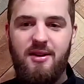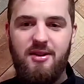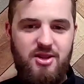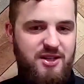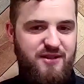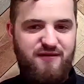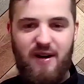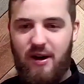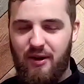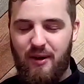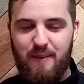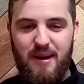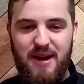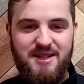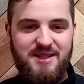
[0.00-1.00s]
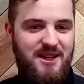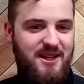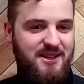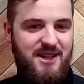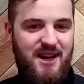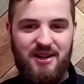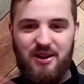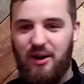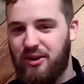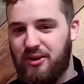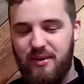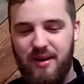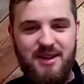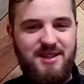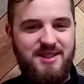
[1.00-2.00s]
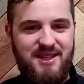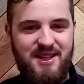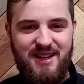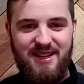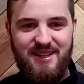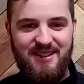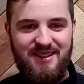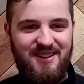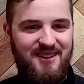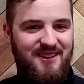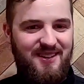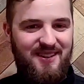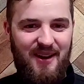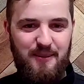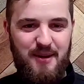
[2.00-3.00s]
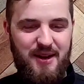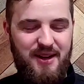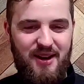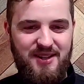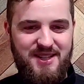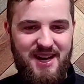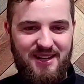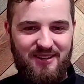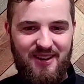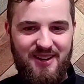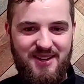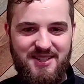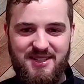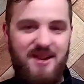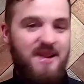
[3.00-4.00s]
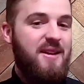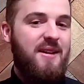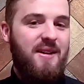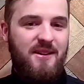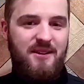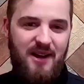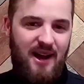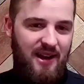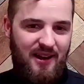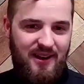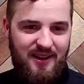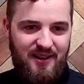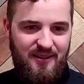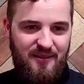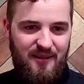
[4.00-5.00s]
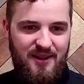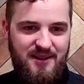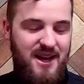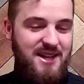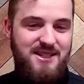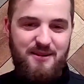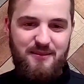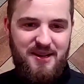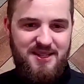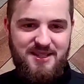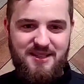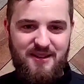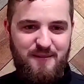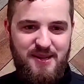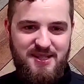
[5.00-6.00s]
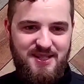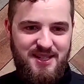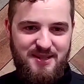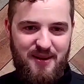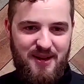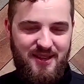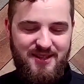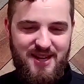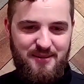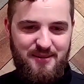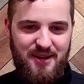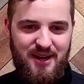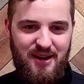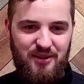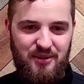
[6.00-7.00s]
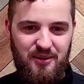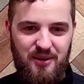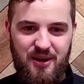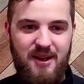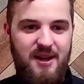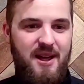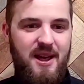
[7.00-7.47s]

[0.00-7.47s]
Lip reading: Just follow the basics. I called through A to Z on my contact list, got like a dozen pieces of business by the time I got through it.